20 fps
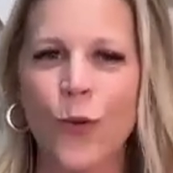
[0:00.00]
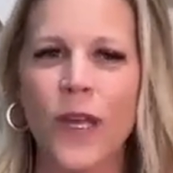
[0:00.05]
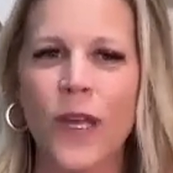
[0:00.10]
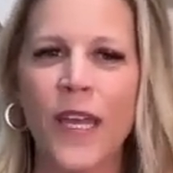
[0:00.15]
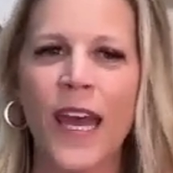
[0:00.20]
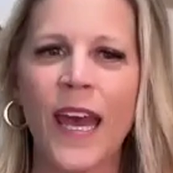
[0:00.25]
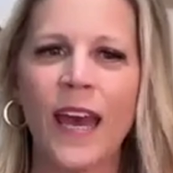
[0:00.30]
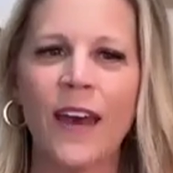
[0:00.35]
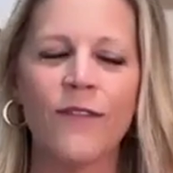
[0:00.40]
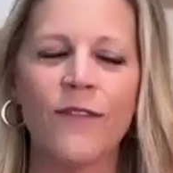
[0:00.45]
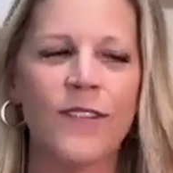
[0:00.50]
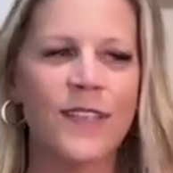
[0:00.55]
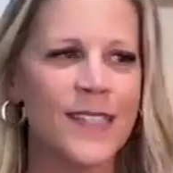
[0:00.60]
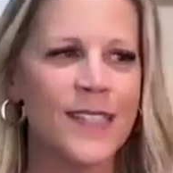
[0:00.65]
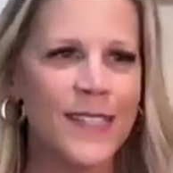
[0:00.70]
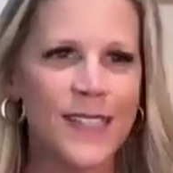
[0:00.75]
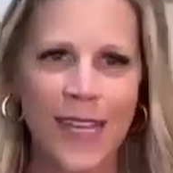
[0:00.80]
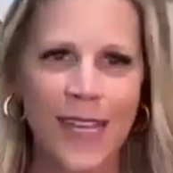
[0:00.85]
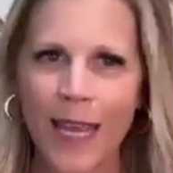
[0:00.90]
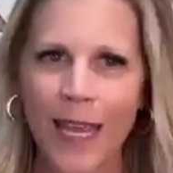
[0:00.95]
We have
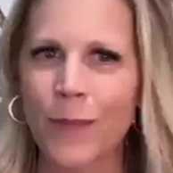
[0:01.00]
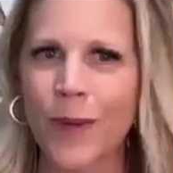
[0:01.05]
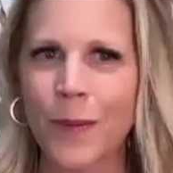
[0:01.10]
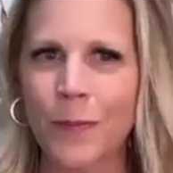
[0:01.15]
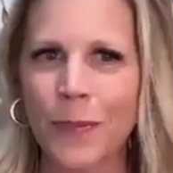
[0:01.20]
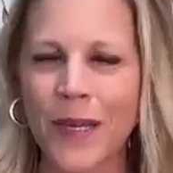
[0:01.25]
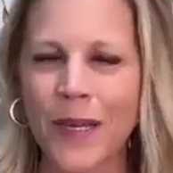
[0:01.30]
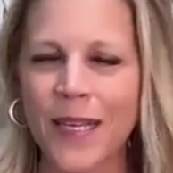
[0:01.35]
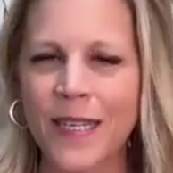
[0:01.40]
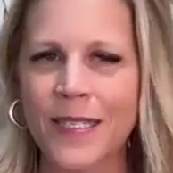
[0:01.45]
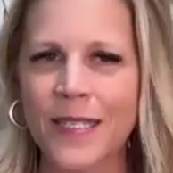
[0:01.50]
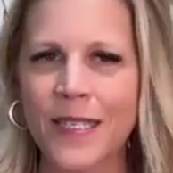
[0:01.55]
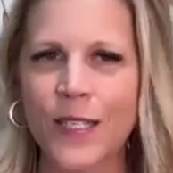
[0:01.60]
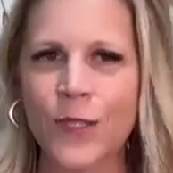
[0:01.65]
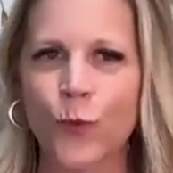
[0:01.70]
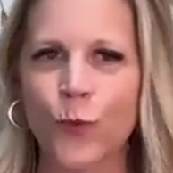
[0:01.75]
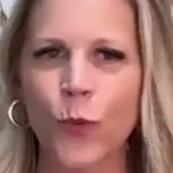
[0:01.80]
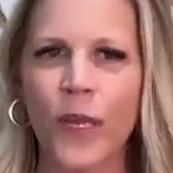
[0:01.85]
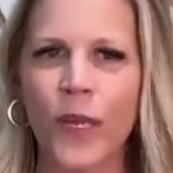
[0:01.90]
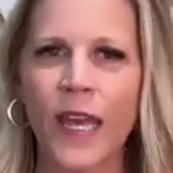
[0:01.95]
statement
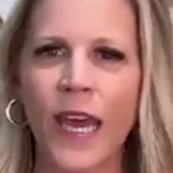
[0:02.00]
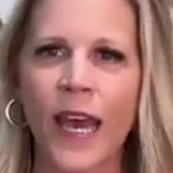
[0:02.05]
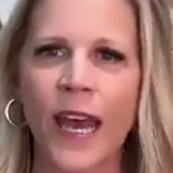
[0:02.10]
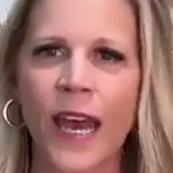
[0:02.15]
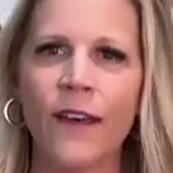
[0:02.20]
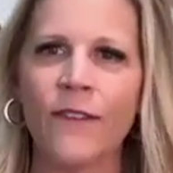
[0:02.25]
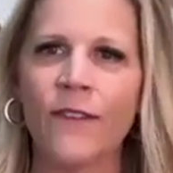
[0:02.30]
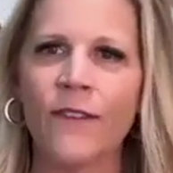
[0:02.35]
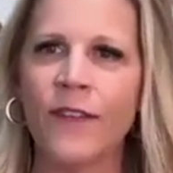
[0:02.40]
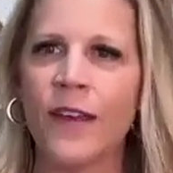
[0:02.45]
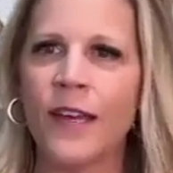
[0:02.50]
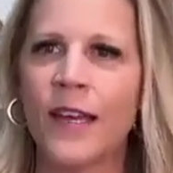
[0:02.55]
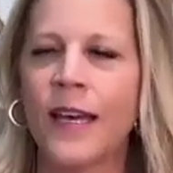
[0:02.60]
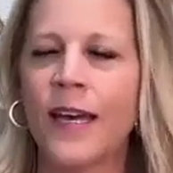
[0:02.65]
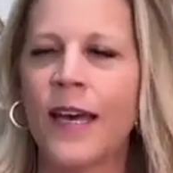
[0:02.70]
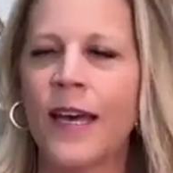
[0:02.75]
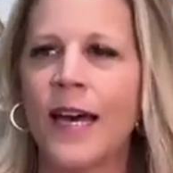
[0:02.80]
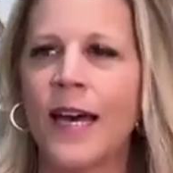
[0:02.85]
pieces. We have